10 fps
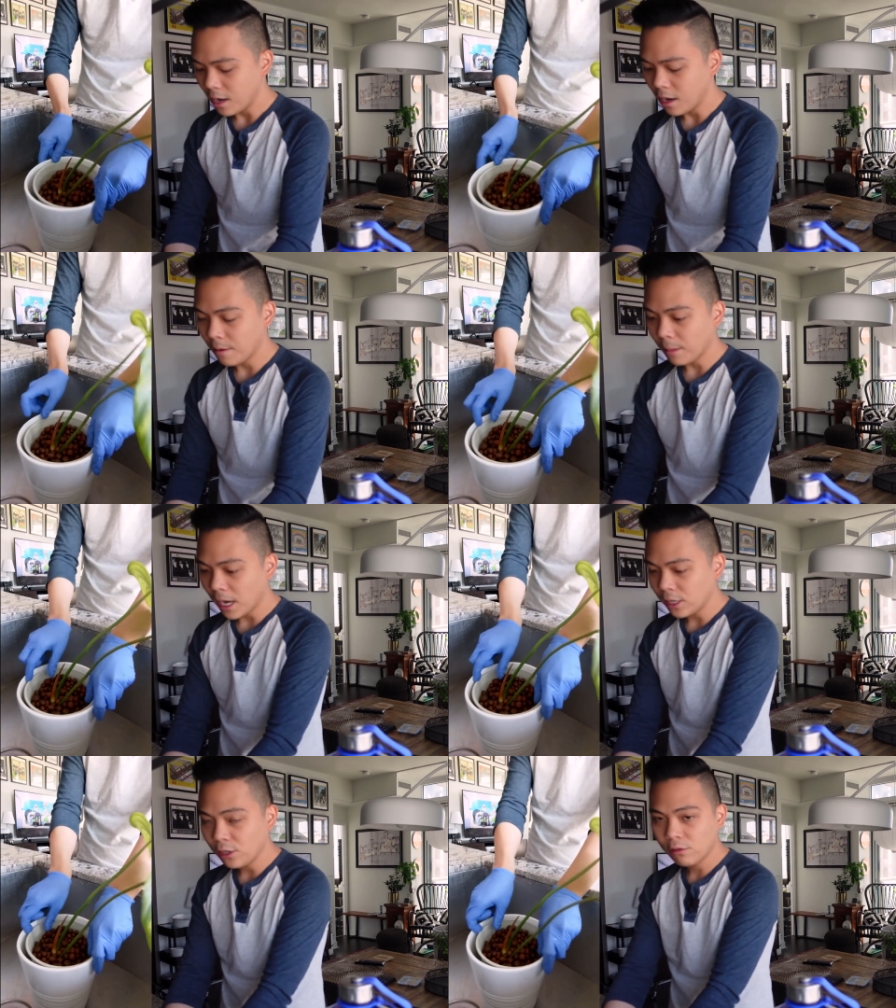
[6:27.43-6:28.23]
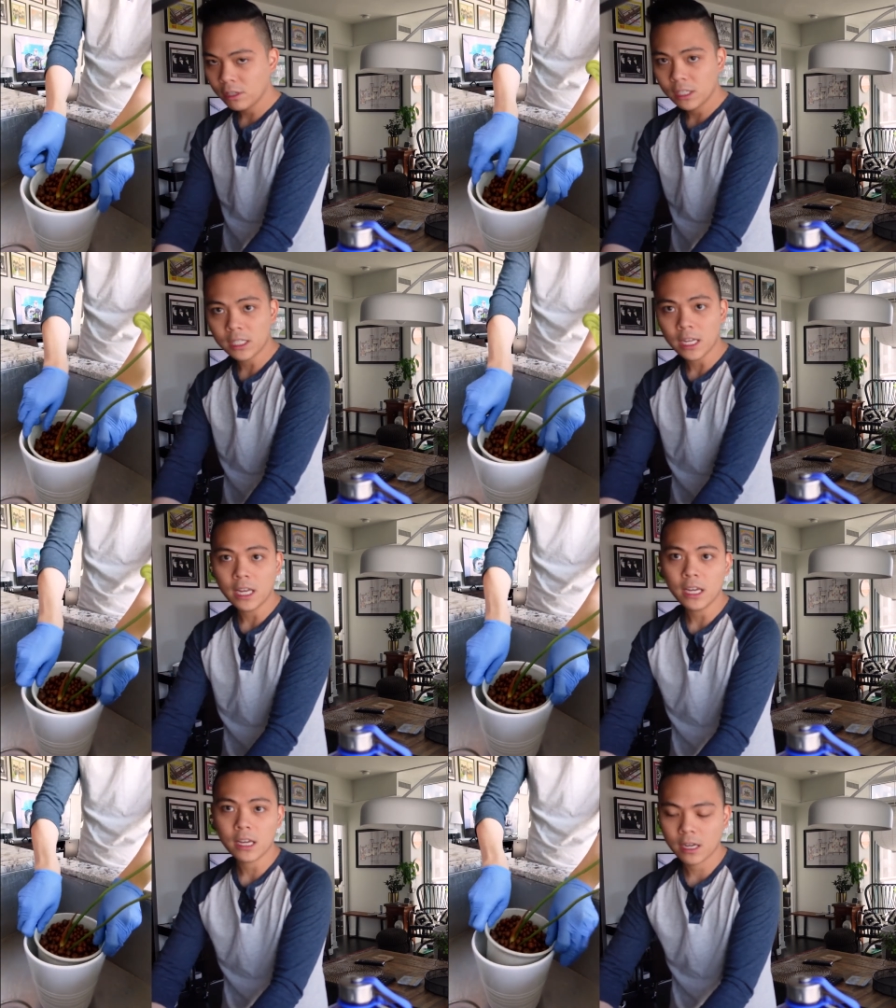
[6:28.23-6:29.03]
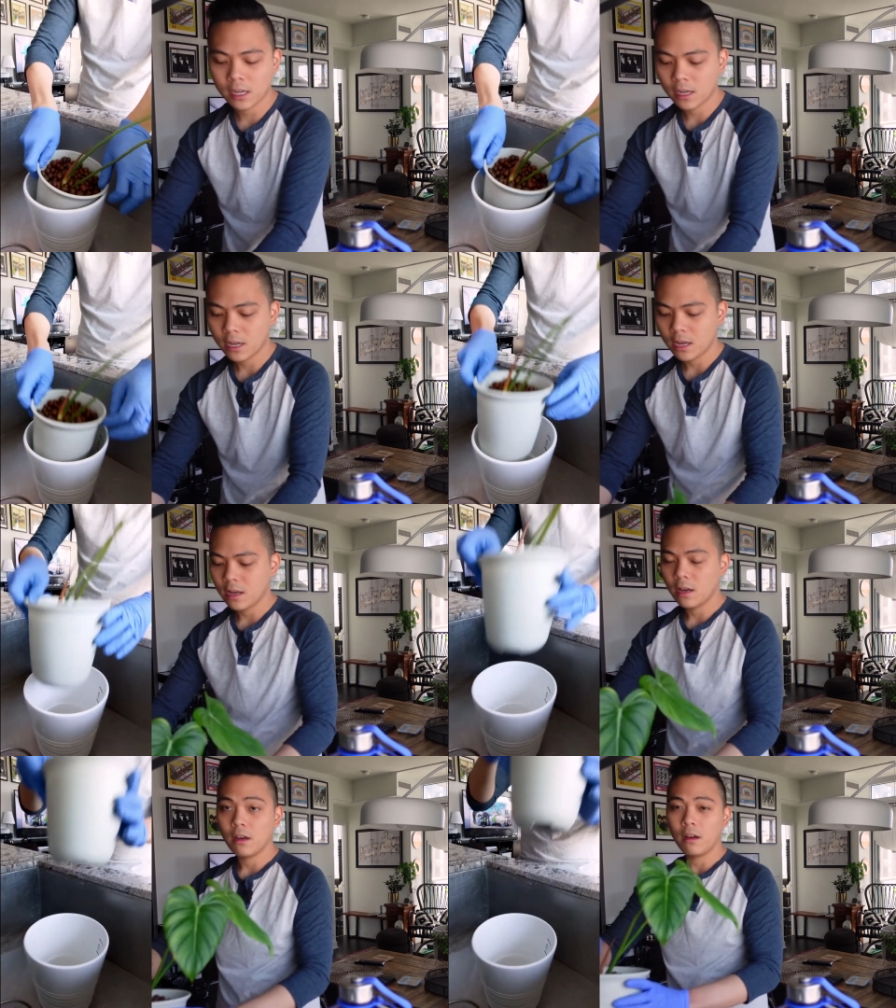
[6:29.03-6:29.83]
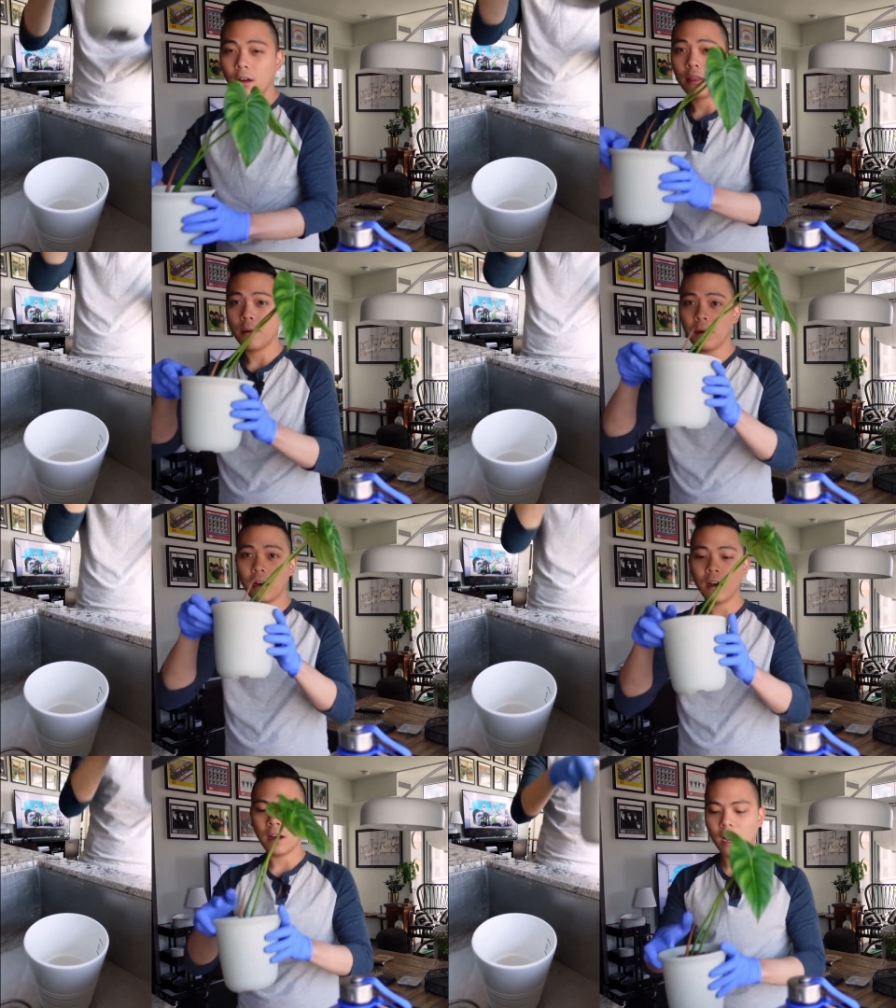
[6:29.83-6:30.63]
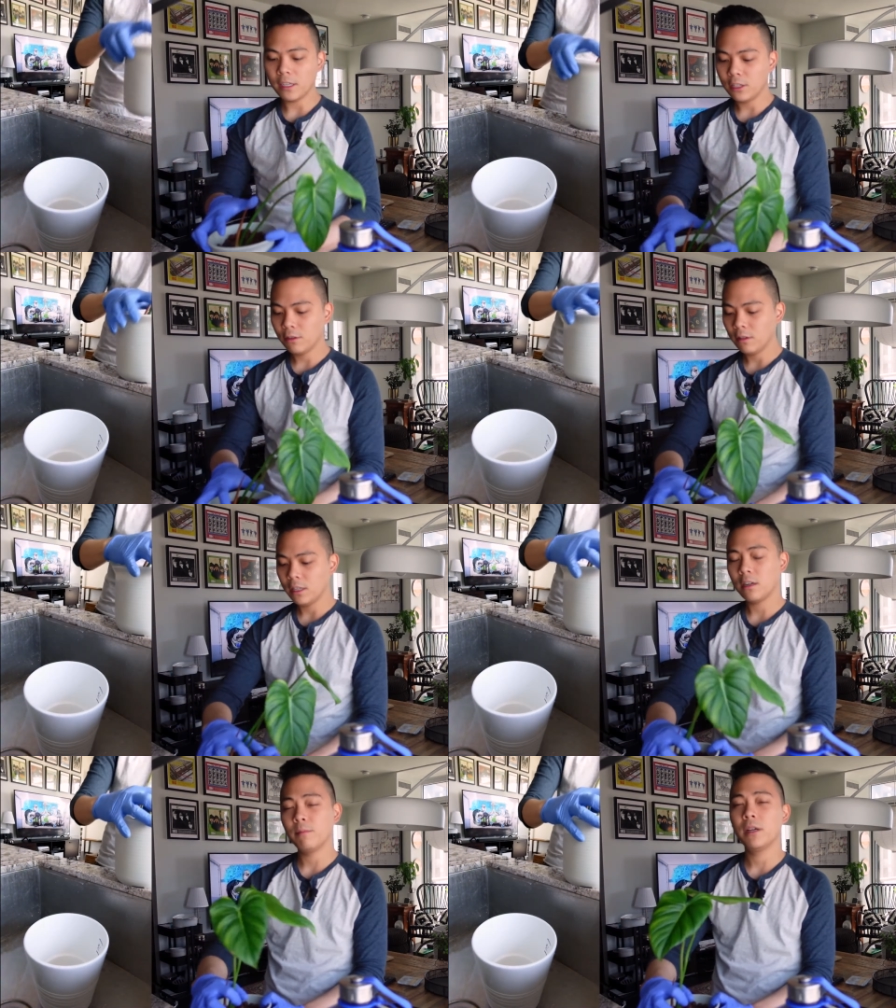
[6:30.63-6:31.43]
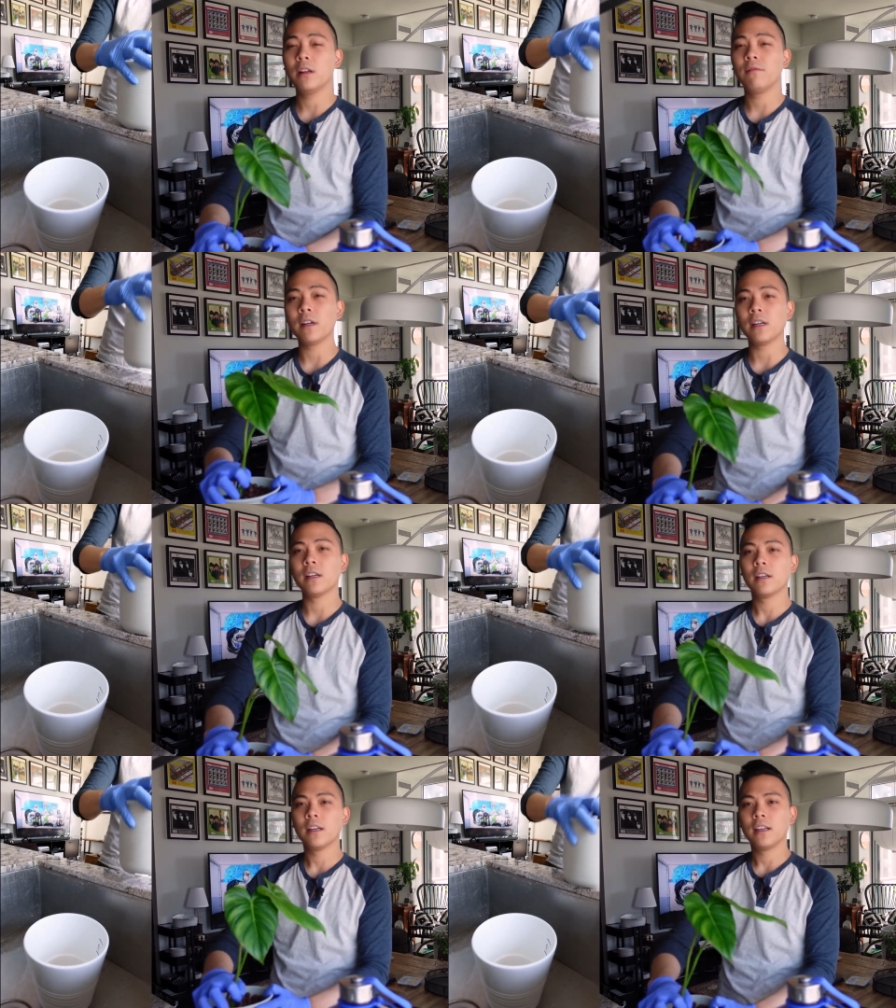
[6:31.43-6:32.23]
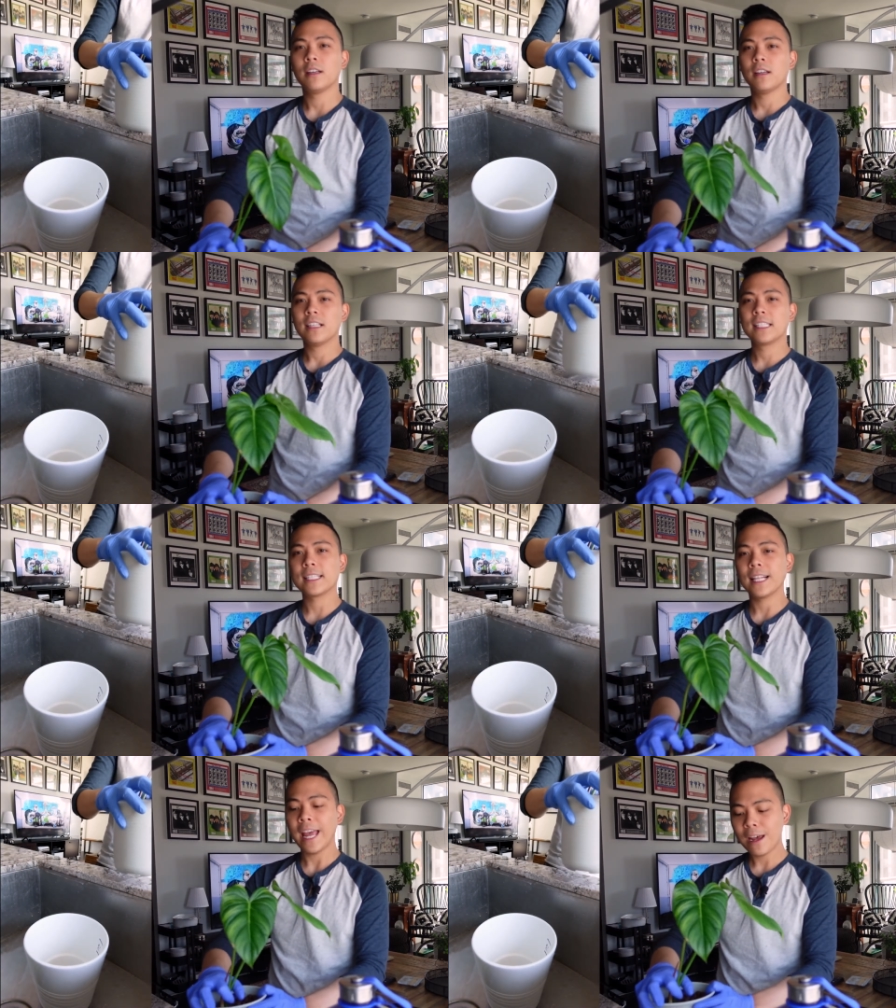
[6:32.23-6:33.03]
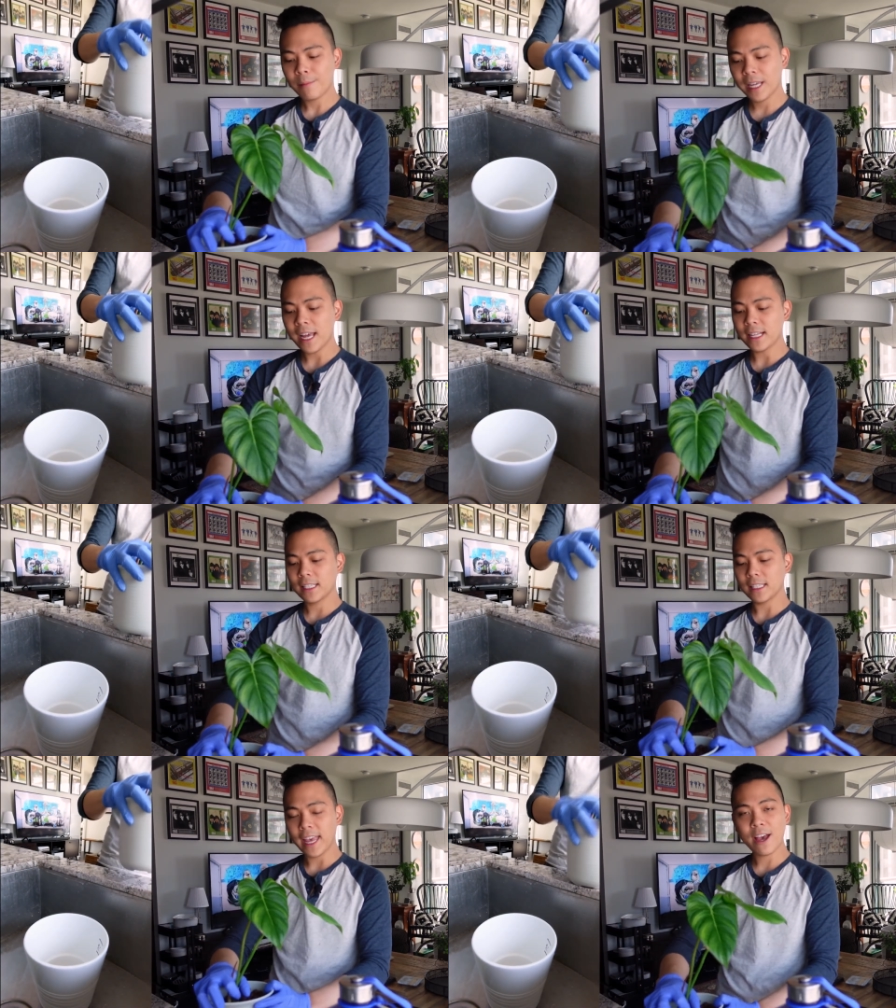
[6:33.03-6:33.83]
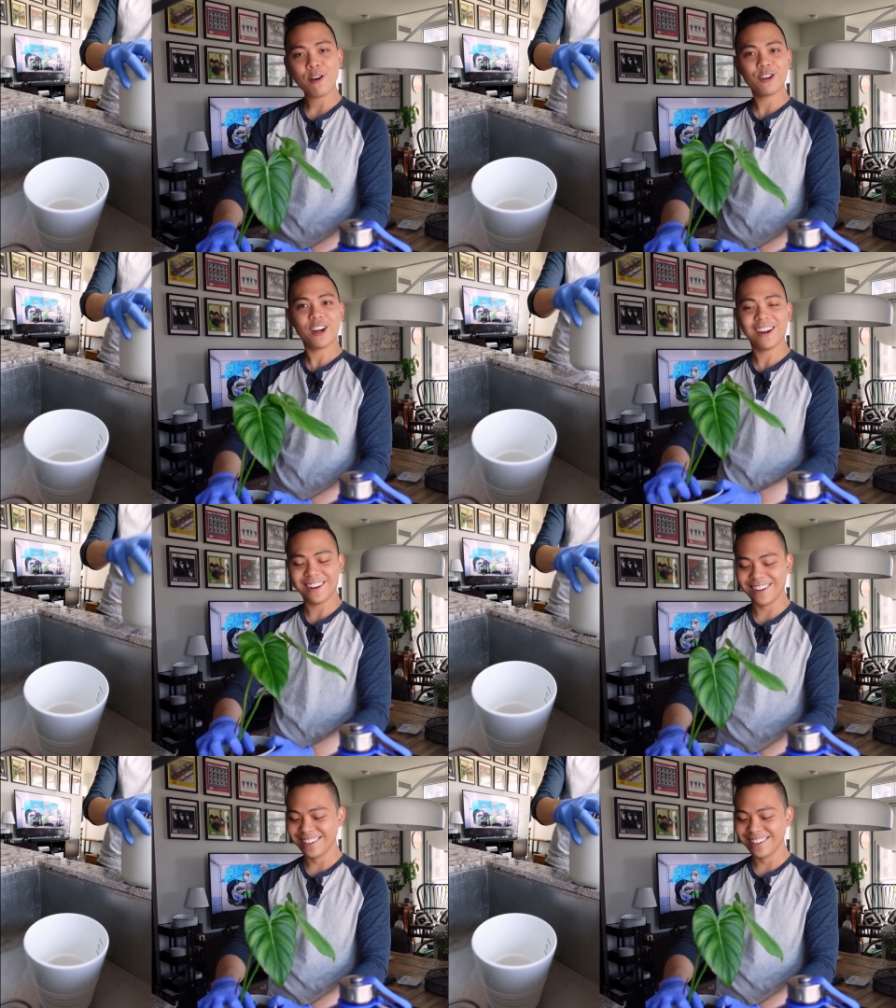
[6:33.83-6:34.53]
Um, I usually take the pot, I do a little bit of a slam against the counter